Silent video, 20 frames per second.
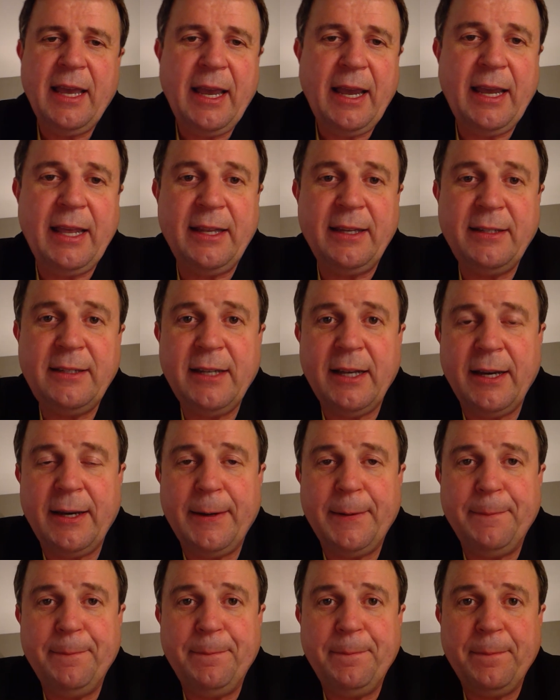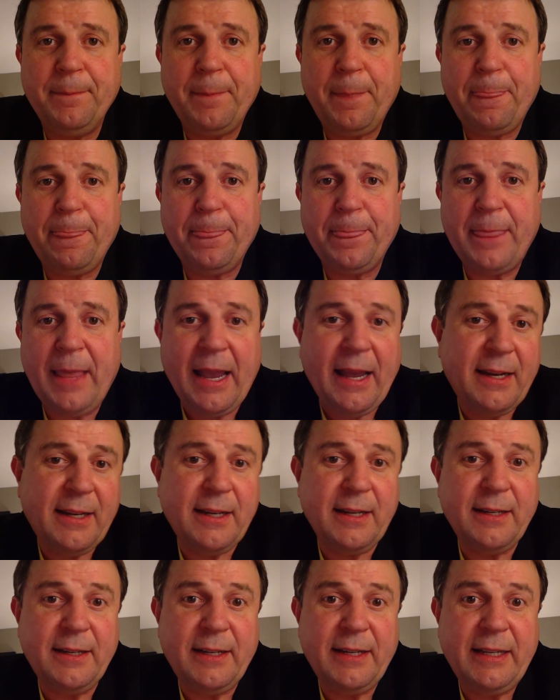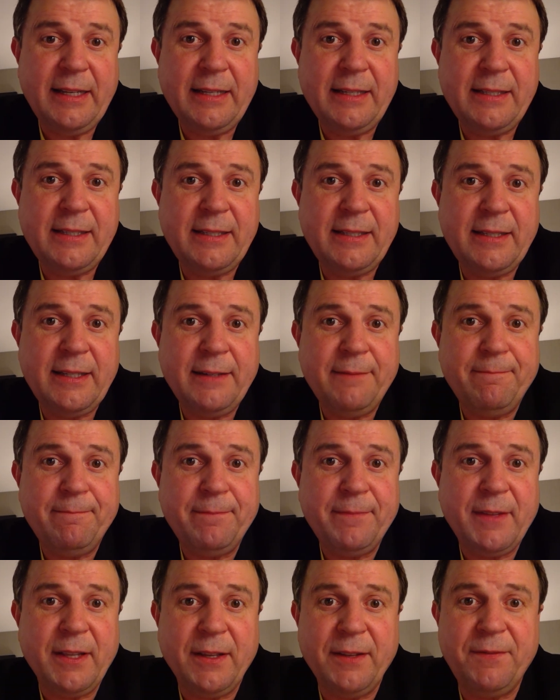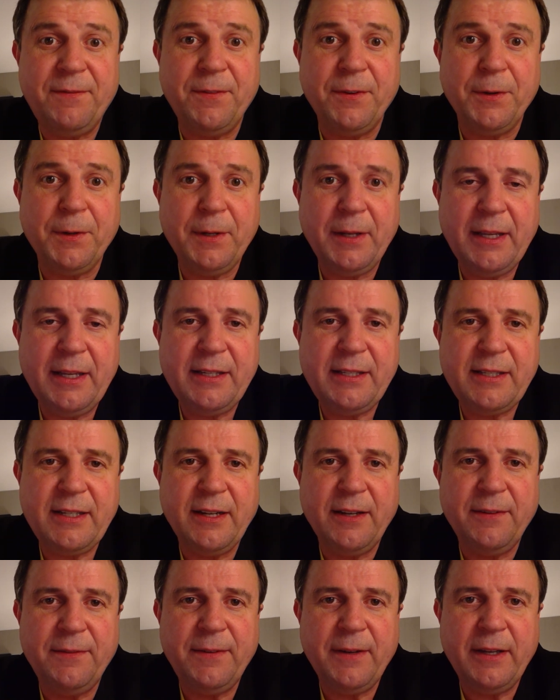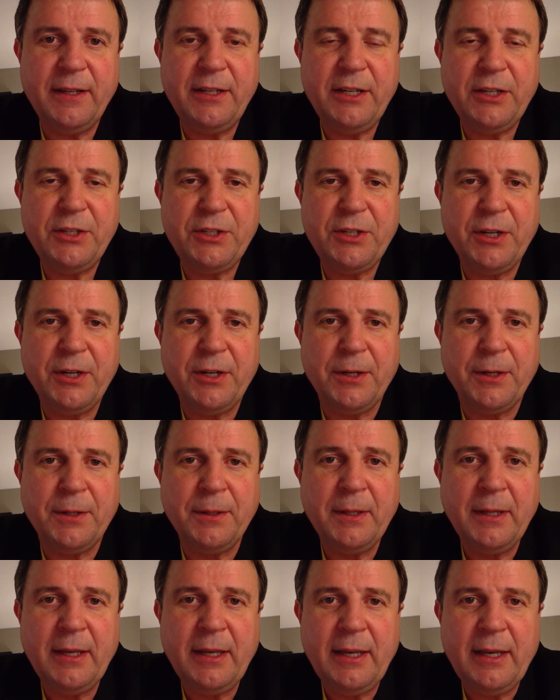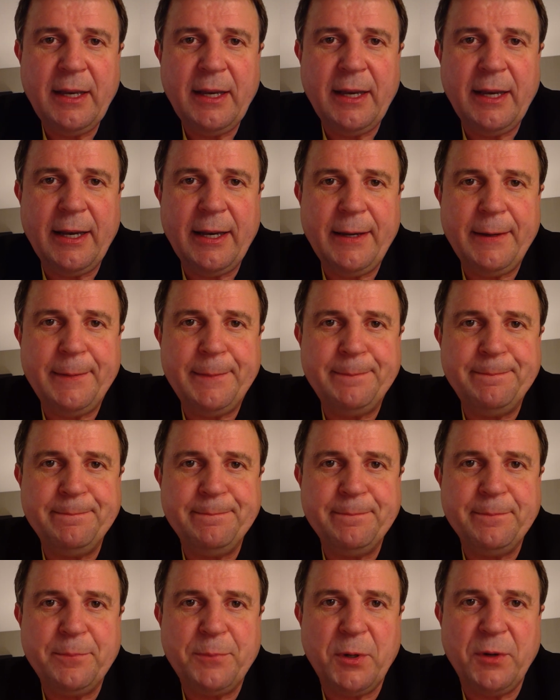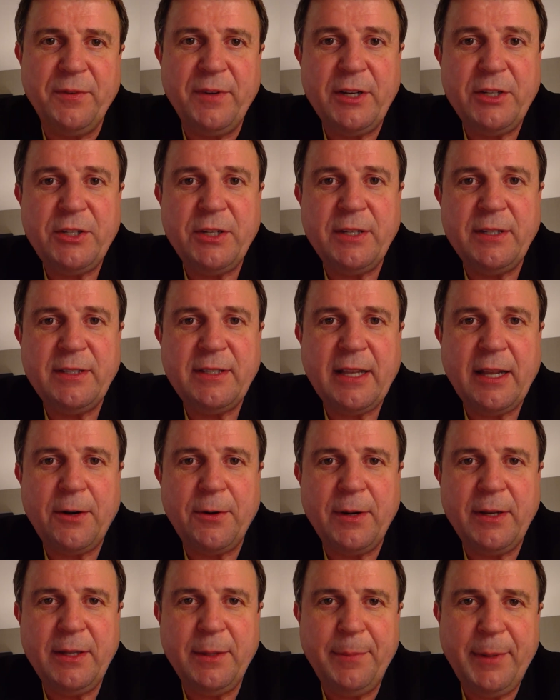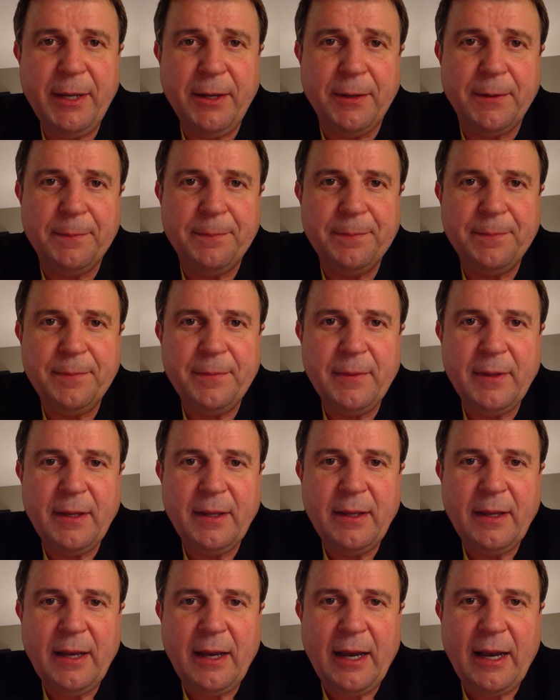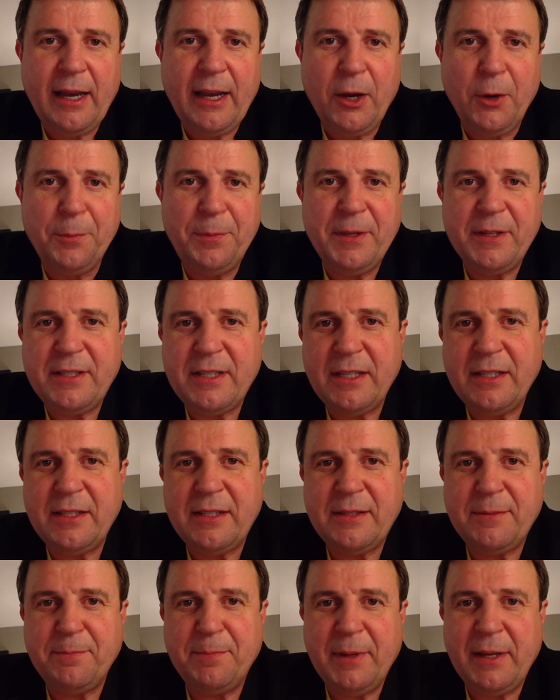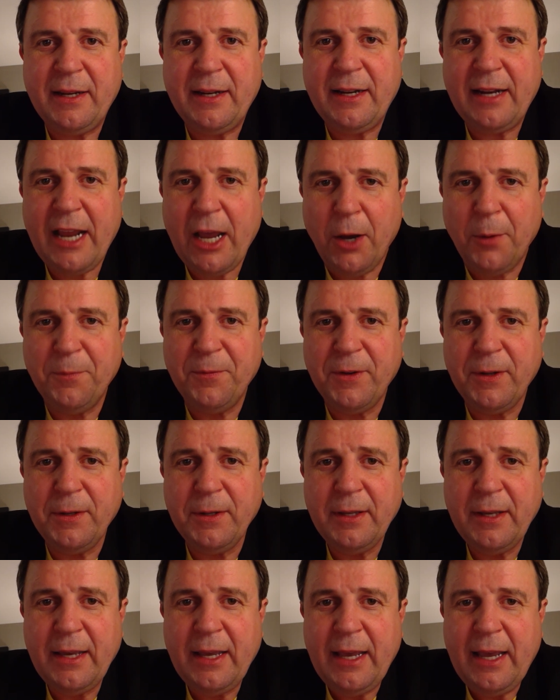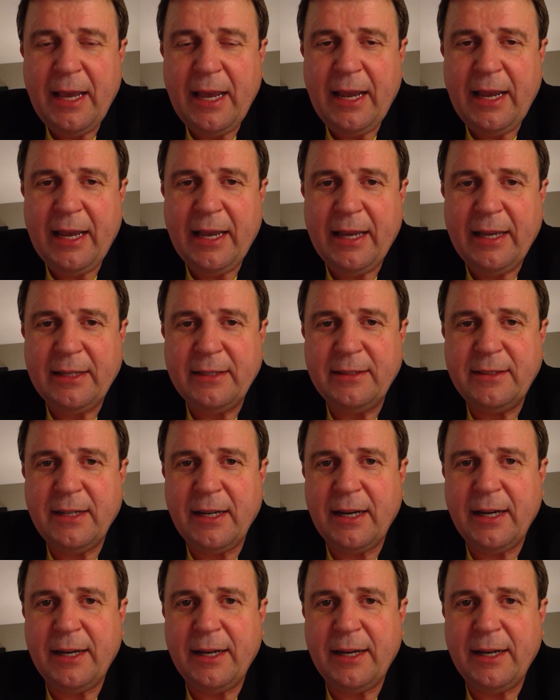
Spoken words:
And that is the full list of additional provisions that are in the bill. I hope this has been helpful, and